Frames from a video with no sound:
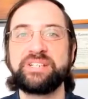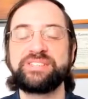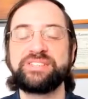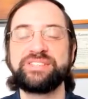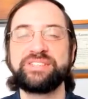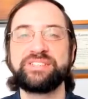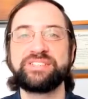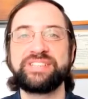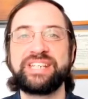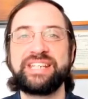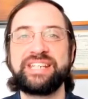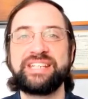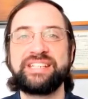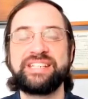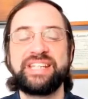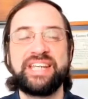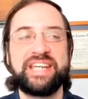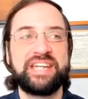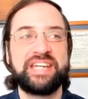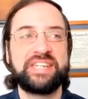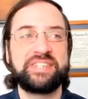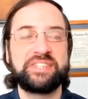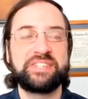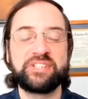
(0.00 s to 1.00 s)
because
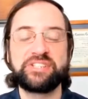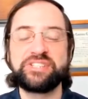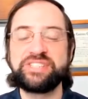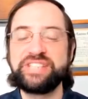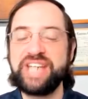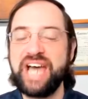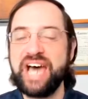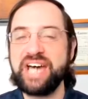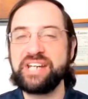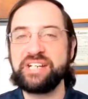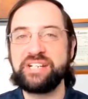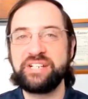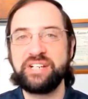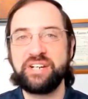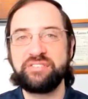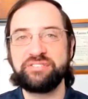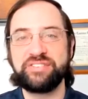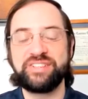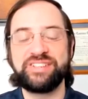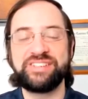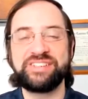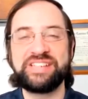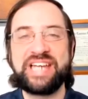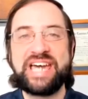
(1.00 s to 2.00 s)
there's not
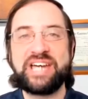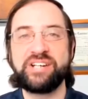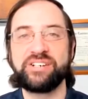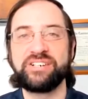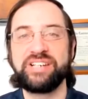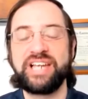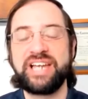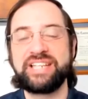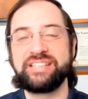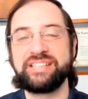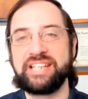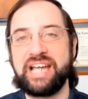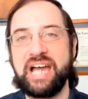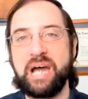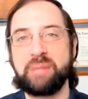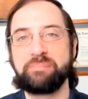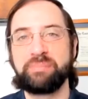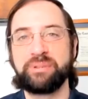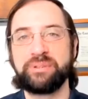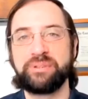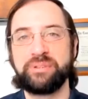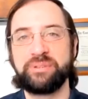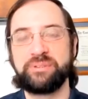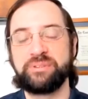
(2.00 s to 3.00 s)
enough
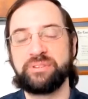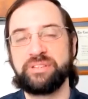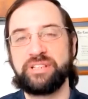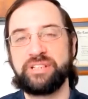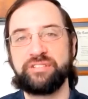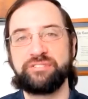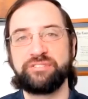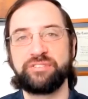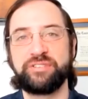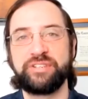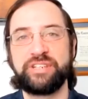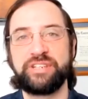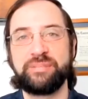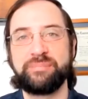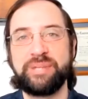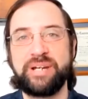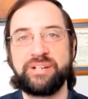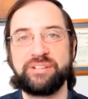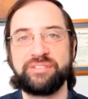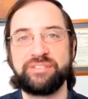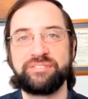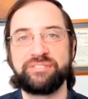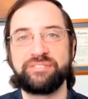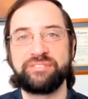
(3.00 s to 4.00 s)
collateralized opportunity
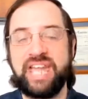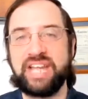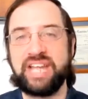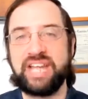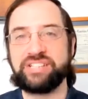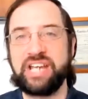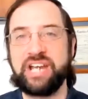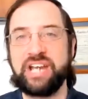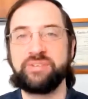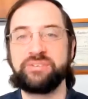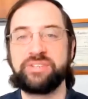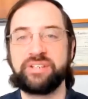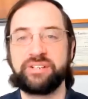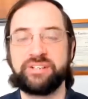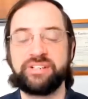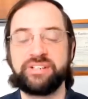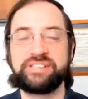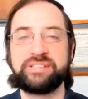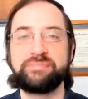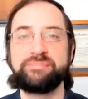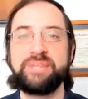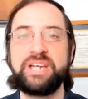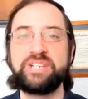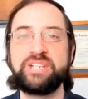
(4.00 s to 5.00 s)
for the amount of cash
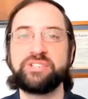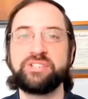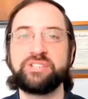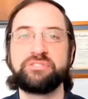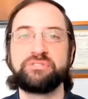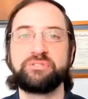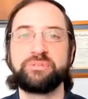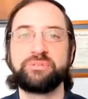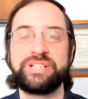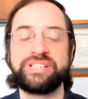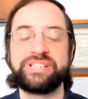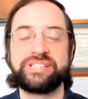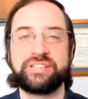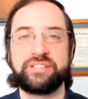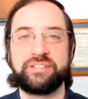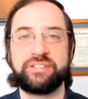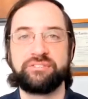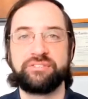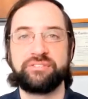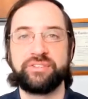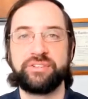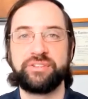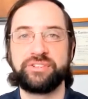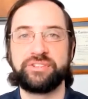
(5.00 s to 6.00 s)
out there. It's a measure of
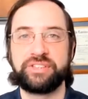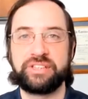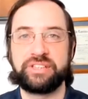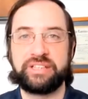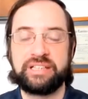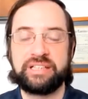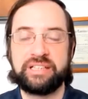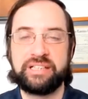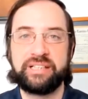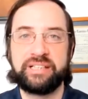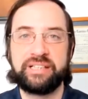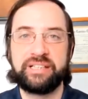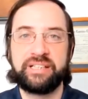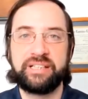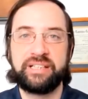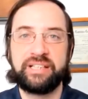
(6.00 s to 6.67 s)
risk aversion.